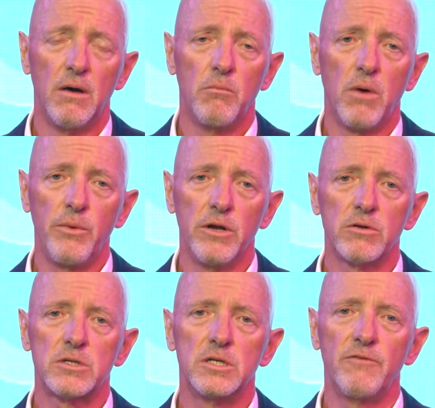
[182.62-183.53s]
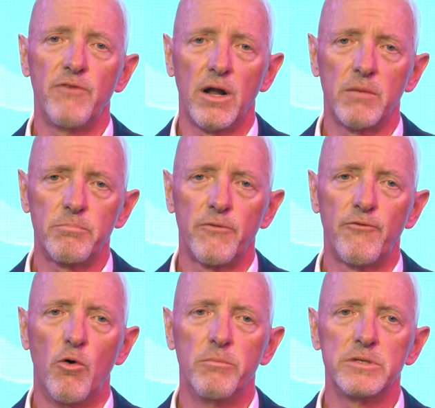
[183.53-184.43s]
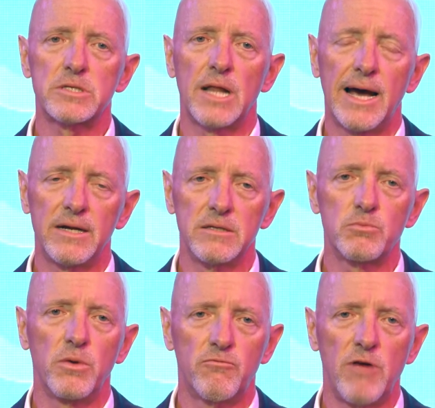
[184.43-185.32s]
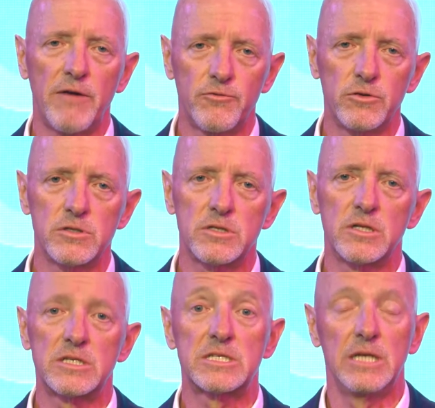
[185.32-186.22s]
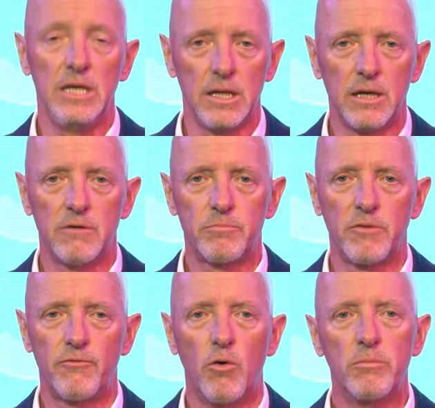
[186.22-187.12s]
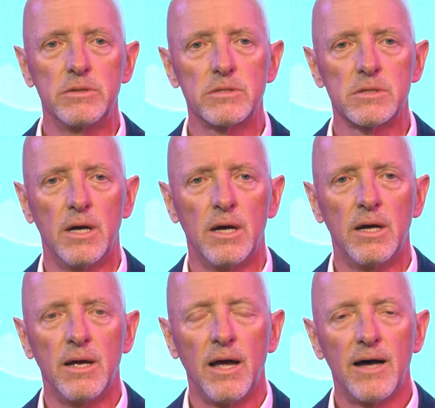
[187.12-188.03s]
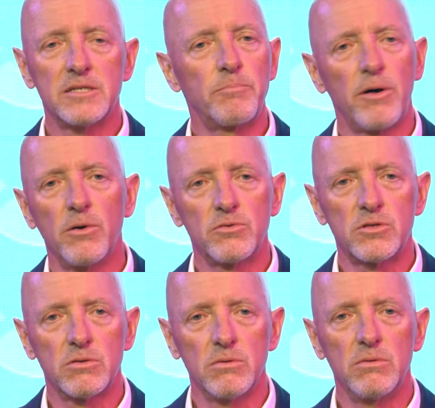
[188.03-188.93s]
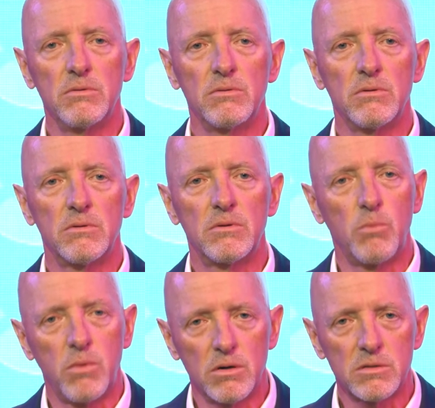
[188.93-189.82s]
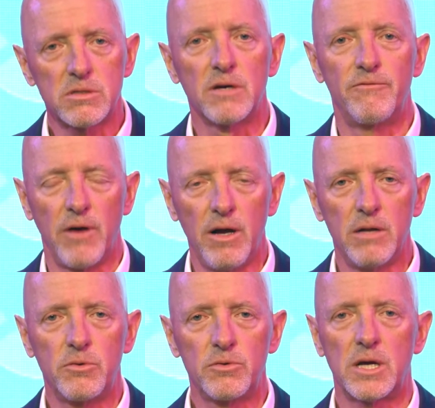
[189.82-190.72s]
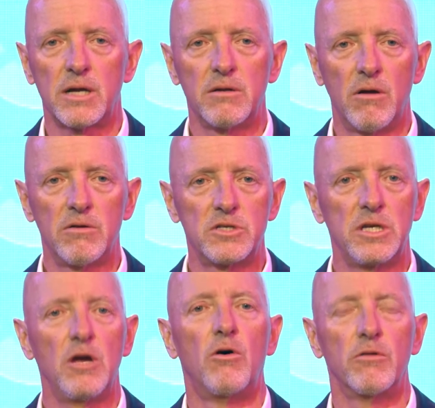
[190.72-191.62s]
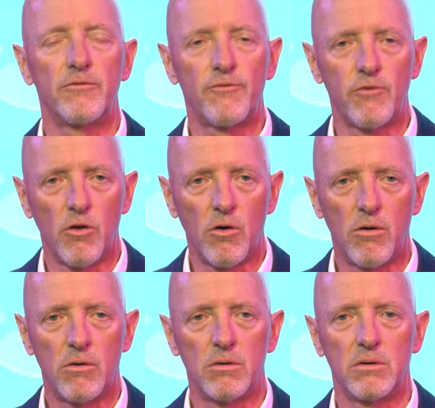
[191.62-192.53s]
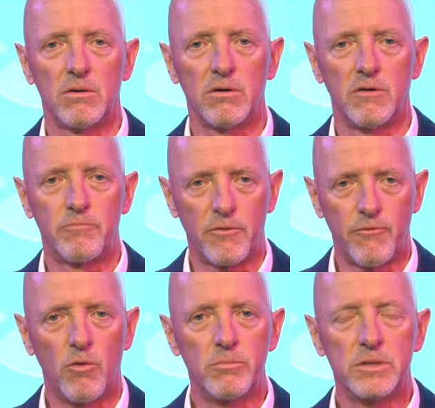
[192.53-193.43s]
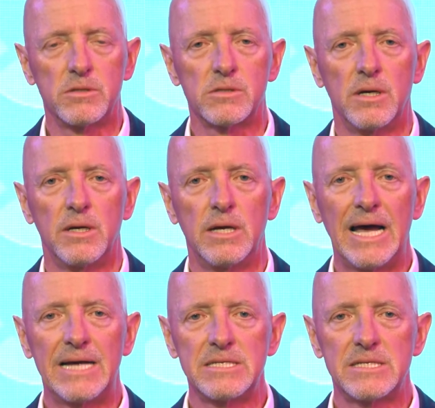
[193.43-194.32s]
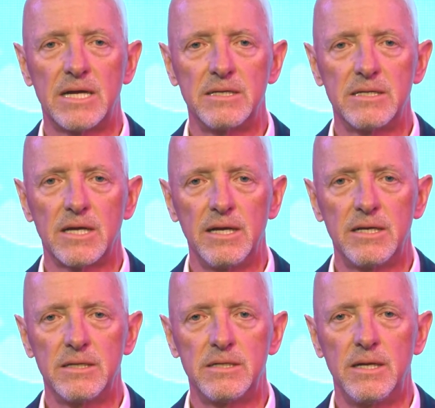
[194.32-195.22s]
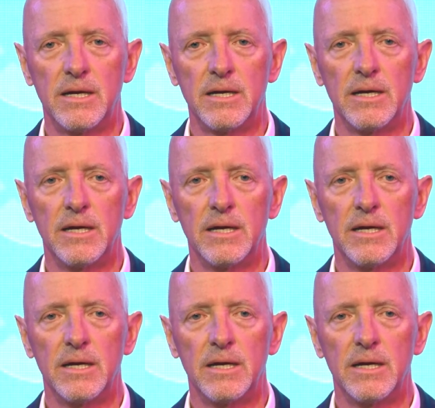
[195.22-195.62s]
where we look to develop performance ladders with reference to the ceiling of performance, as opposed to the worst available technology or the floor of performance, as is undertaken today.